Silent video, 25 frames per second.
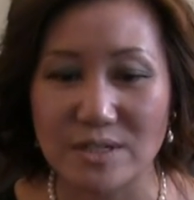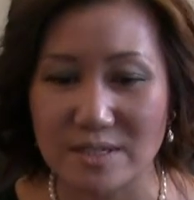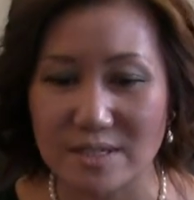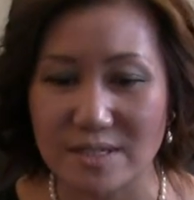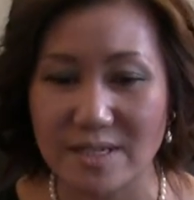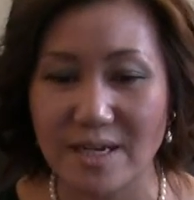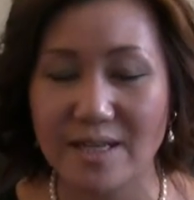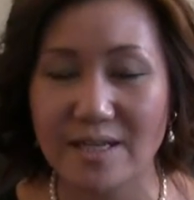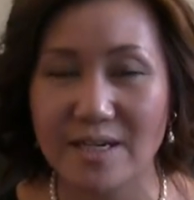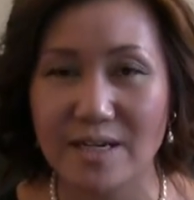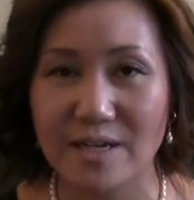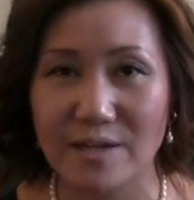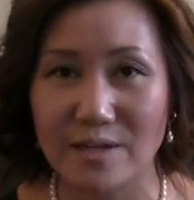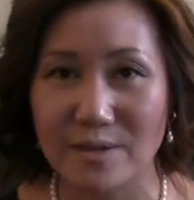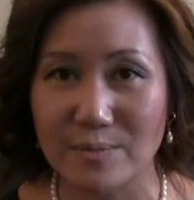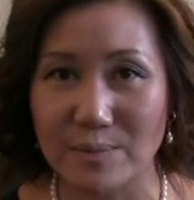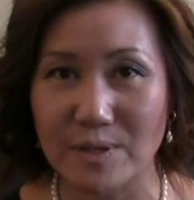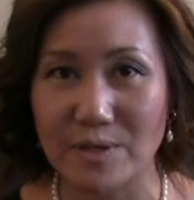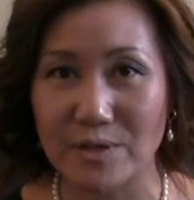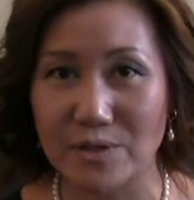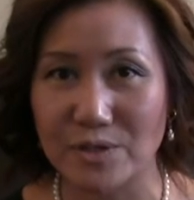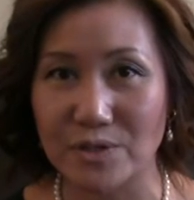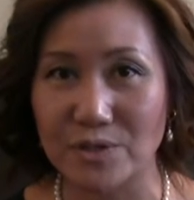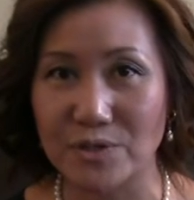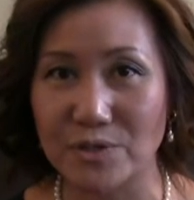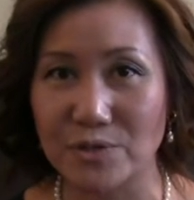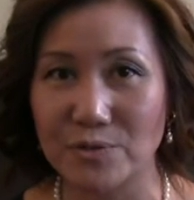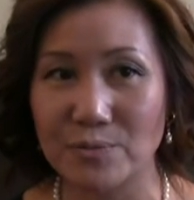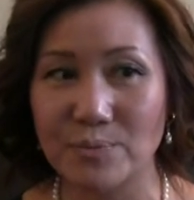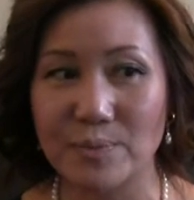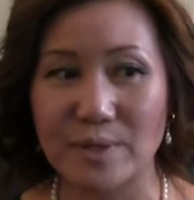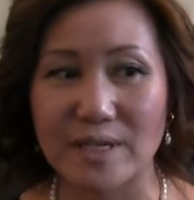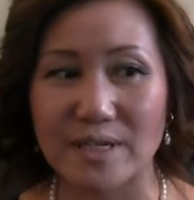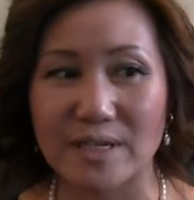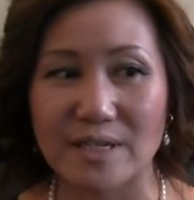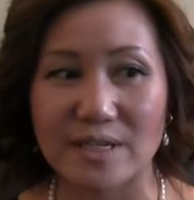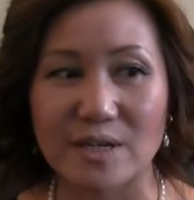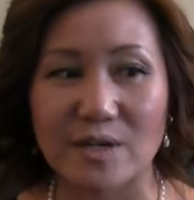It's not all about you,
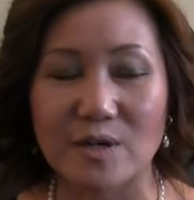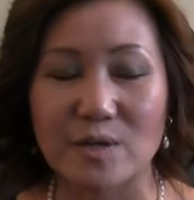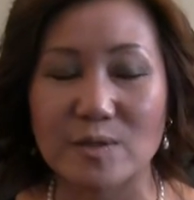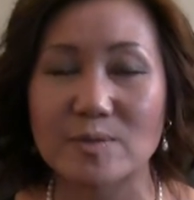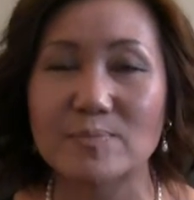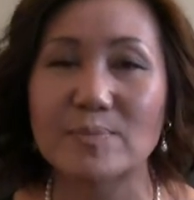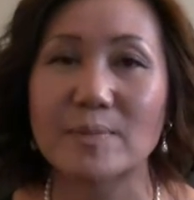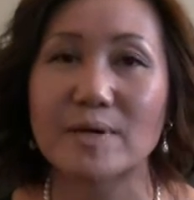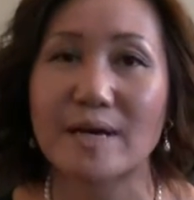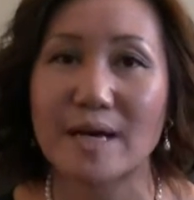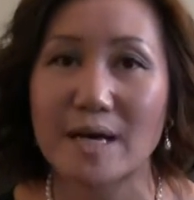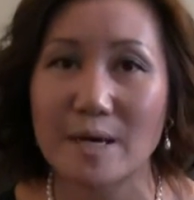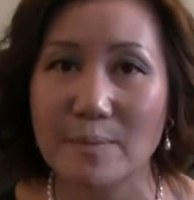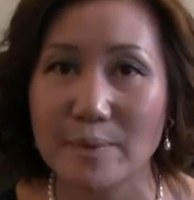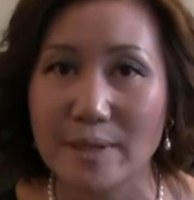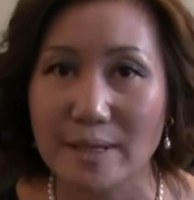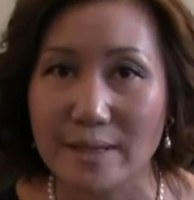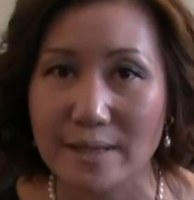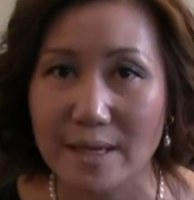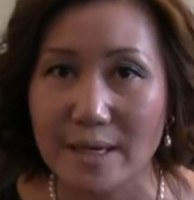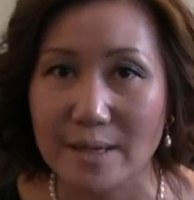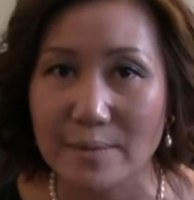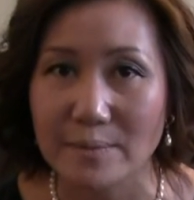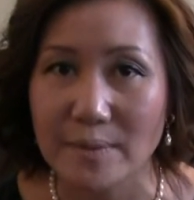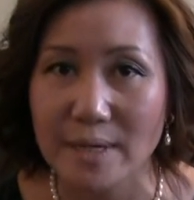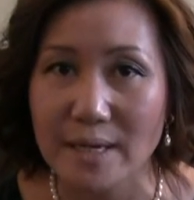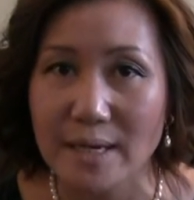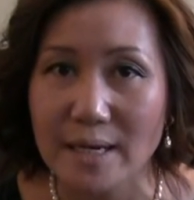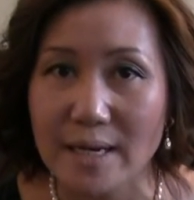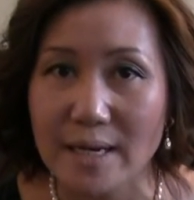but, you know, it's about helping them